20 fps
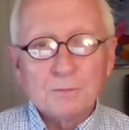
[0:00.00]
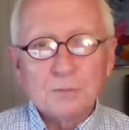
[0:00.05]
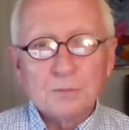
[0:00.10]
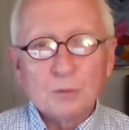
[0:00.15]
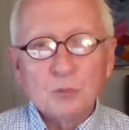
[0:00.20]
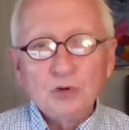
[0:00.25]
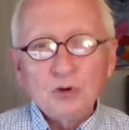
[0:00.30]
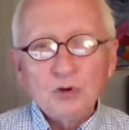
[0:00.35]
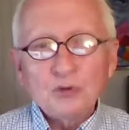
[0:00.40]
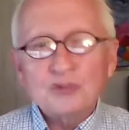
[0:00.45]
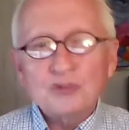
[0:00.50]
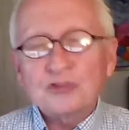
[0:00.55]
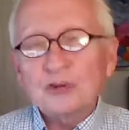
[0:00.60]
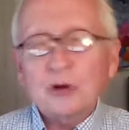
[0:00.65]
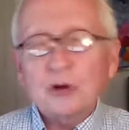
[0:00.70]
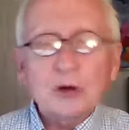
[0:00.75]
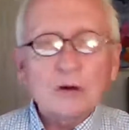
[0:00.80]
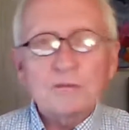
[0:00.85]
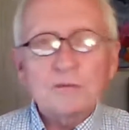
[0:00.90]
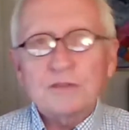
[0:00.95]
you
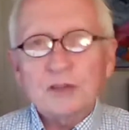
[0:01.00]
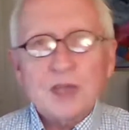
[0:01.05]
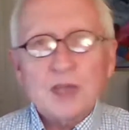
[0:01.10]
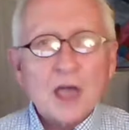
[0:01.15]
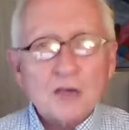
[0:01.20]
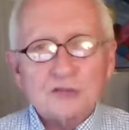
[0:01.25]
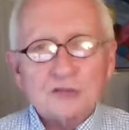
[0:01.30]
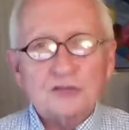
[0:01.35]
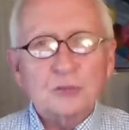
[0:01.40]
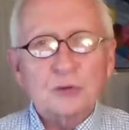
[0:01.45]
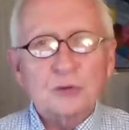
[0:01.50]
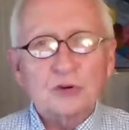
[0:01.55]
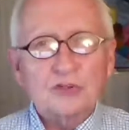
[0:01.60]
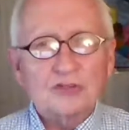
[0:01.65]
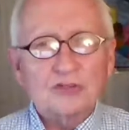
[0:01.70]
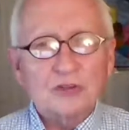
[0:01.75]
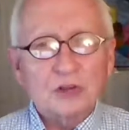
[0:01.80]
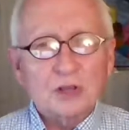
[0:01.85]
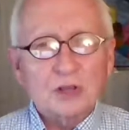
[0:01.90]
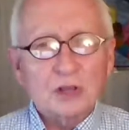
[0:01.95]
serve the
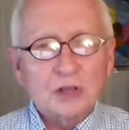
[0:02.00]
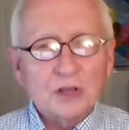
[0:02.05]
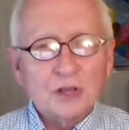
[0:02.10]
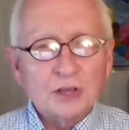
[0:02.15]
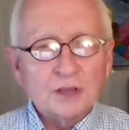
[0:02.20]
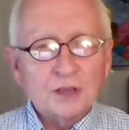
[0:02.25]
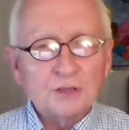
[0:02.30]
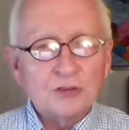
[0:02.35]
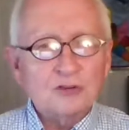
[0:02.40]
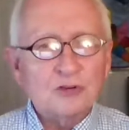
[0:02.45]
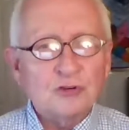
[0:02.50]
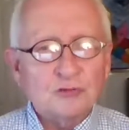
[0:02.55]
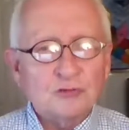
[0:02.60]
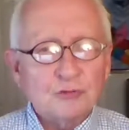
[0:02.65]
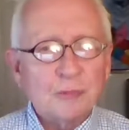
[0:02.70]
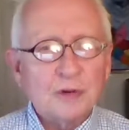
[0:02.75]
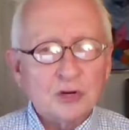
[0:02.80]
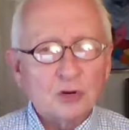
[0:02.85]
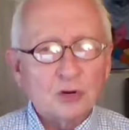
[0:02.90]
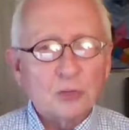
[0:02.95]
customers that you're
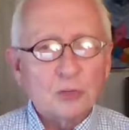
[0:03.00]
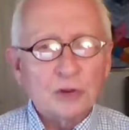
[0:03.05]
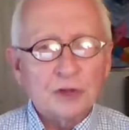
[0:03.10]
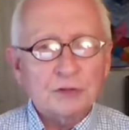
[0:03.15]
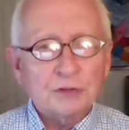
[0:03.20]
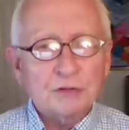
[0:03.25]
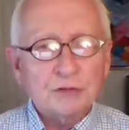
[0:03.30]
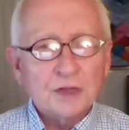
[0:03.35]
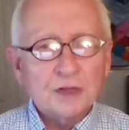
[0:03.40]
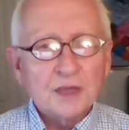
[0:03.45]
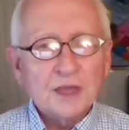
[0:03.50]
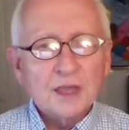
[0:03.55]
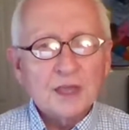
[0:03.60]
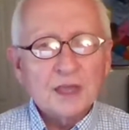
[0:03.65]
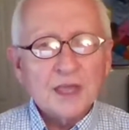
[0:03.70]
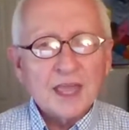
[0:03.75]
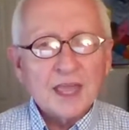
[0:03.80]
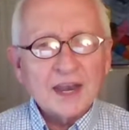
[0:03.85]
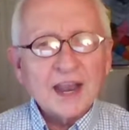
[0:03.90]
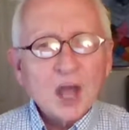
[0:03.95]
familiar with
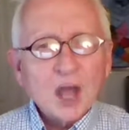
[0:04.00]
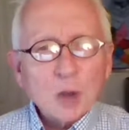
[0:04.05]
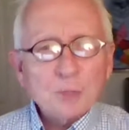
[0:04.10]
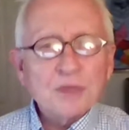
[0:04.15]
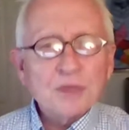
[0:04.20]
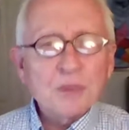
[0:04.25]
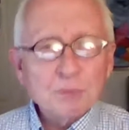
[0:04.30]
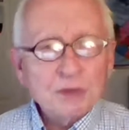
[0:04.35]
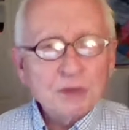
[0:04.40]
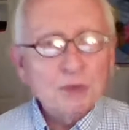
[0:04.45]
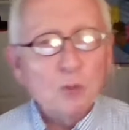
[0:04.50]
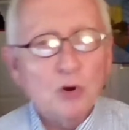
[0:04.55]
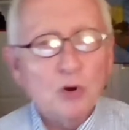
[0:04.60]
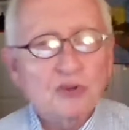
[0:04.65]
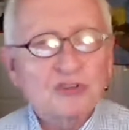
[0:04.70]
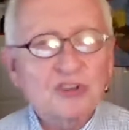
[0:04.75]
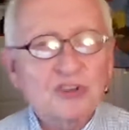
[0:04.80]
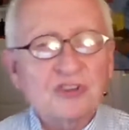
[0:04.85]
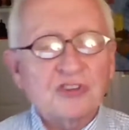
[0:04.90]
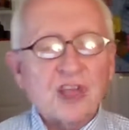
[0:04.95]
and help them be more
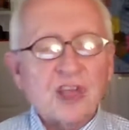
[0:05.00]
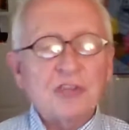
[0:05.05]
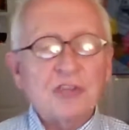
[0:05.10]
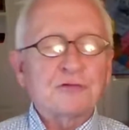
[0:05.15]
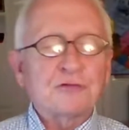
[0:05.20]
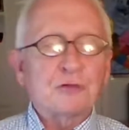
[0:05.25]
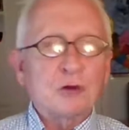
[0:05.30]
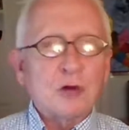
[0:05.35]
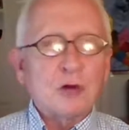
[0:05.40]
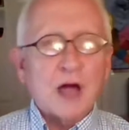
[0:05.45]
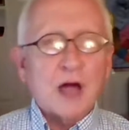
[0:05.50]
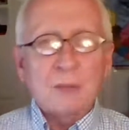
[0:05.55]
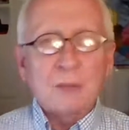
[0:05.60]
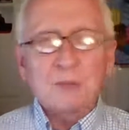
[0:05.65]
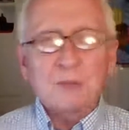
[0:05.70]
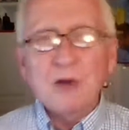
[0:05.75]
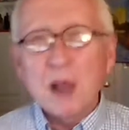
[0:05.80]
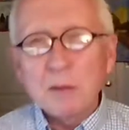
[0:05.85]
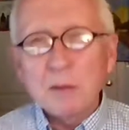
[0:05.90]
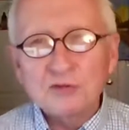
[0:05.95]
successful, I
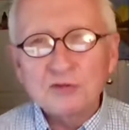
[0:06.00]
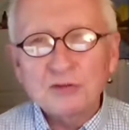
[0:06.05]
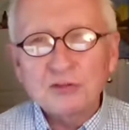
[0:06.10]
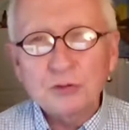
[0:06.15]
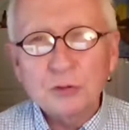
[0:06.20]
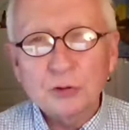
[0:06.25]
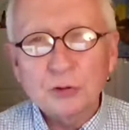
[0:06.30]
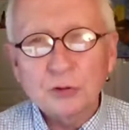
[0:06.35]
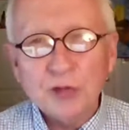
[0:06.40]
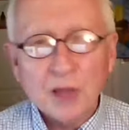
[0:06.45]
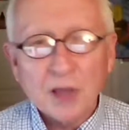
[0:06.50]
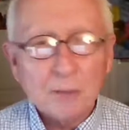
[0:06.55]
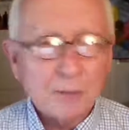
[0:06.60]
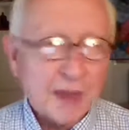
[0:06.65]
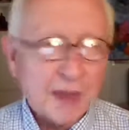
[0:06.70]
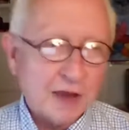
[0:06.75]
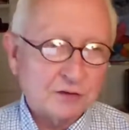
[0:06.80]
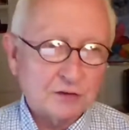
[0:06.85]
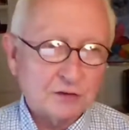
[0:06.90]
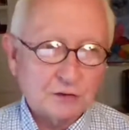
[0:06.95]
promise you it'll come
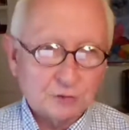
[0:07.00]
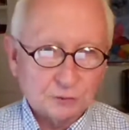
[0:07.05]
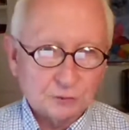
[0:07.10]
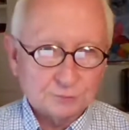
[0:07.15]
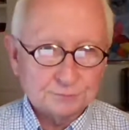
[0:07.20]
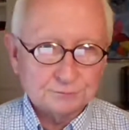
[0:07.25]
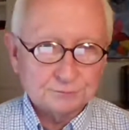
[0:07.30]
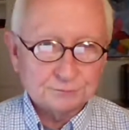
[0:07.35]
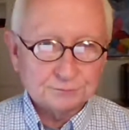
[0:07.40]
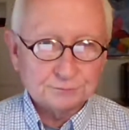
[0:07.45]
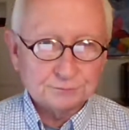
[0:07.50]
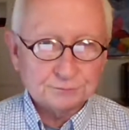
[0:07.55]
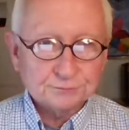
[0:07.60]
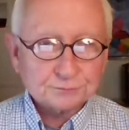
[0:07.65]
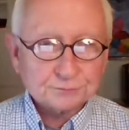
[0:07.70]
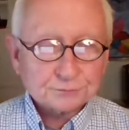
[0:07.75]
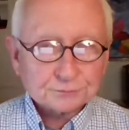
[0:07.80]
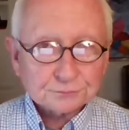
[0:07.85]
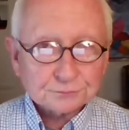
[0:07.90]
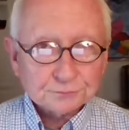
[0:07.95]
back to you.
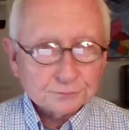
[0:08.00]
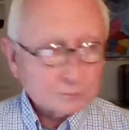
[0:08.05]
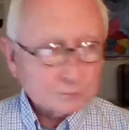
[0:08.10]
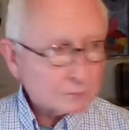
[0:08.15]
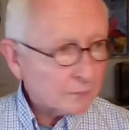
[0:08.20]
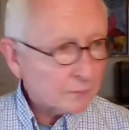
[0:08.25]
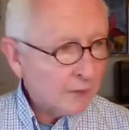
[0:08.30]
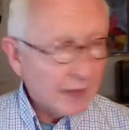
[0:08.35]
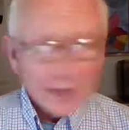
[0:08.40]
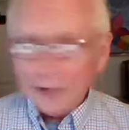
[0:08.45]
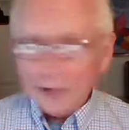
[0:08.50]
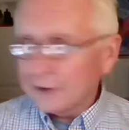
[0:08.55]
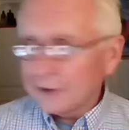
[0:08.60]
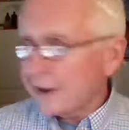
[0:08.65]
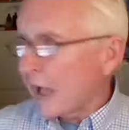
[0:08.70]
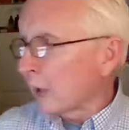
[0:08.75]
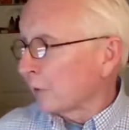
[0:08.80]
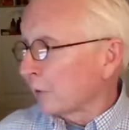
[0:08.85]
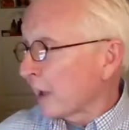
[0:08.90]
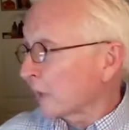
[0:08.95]

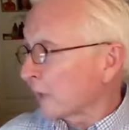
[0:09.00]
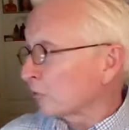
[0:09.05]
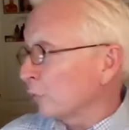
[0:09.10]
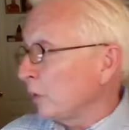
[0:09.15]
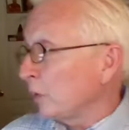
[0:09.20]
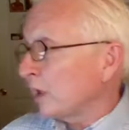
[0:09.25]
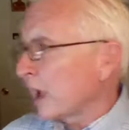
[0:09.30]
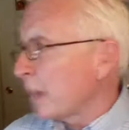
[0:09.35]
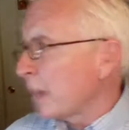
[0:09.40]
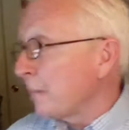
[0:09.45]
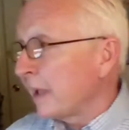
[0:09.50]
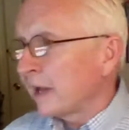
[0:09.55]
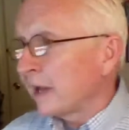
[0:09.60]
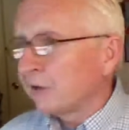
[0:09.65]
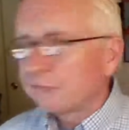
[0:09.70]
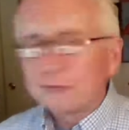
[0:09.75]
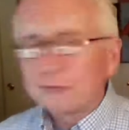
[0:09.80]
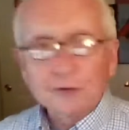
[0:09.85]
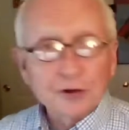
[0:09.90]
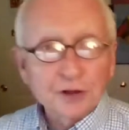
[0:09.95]
Now, next week, I'm headed
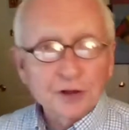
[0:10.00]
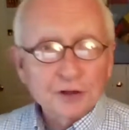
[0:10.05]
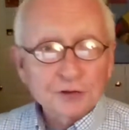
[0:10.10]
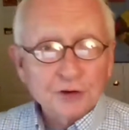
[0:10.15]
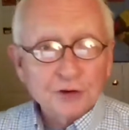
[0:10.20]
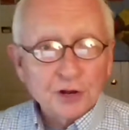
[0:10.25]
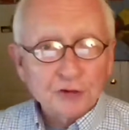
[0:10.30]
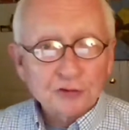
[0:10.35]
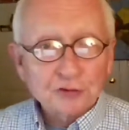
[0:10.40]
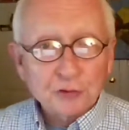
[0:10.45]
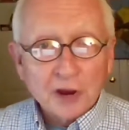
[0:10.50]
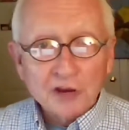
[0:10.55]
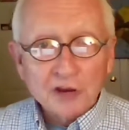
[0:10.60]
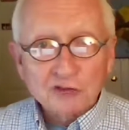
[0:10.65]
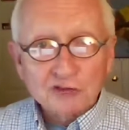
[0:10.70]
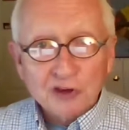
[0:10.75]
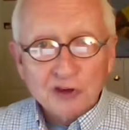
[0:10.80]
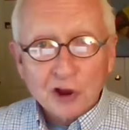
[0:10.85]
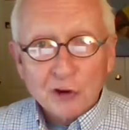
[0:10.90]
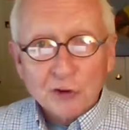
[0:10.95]
for a trade
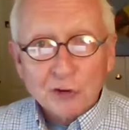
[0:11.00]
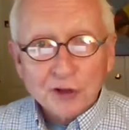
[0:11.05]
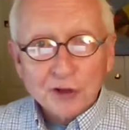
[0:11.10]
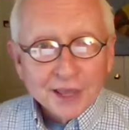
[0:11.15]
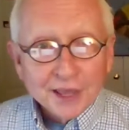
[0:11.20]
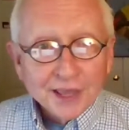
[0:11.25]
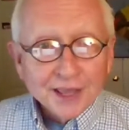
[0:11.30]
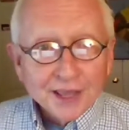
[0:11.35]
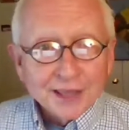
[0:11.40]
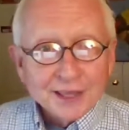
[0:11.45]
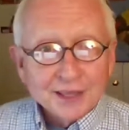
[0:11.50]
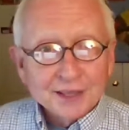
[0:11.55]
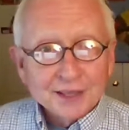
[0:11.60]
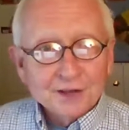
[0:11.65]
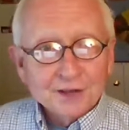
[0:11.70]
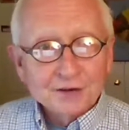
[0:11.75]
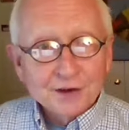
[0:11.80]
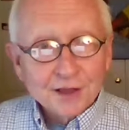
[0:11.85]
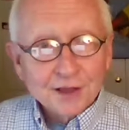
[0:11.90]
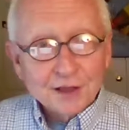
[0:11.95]
show
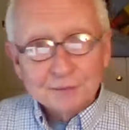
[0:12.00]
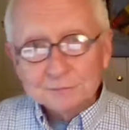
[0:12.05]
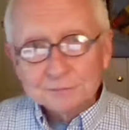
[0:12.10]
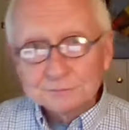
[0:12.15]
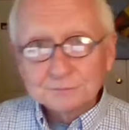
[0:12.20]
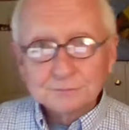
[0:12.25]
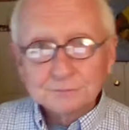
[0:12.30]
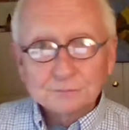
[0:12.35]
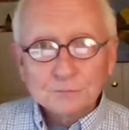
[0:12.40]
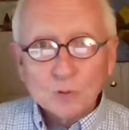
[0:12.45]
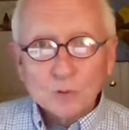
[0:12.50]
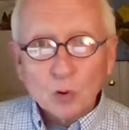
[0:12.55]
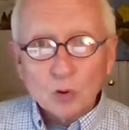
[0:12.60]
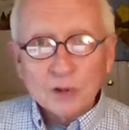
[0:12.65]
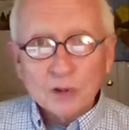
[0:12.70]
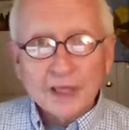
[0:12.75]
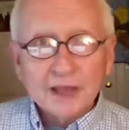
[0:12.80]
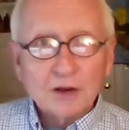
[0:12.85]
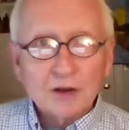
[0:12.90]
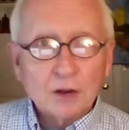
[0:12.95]
in
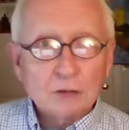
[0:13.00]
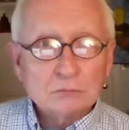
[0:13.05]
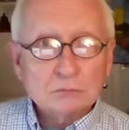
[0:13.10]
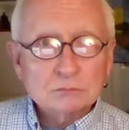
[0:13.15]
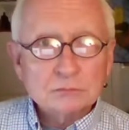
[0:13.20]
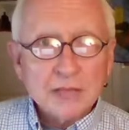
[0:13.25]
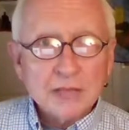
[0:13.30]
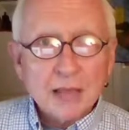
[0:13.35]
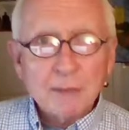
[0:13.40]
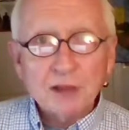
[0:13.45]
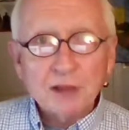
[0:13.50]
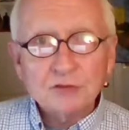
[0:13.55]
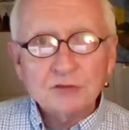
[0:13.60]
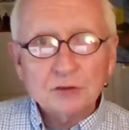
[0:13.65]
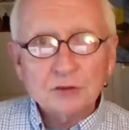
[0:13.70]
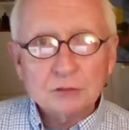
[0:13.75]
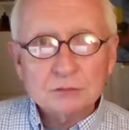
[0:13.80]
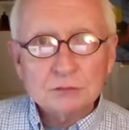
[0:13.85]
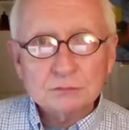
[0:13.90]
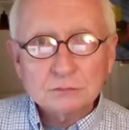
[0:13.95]
Orlando. How about
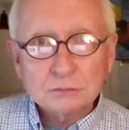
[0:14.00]
you?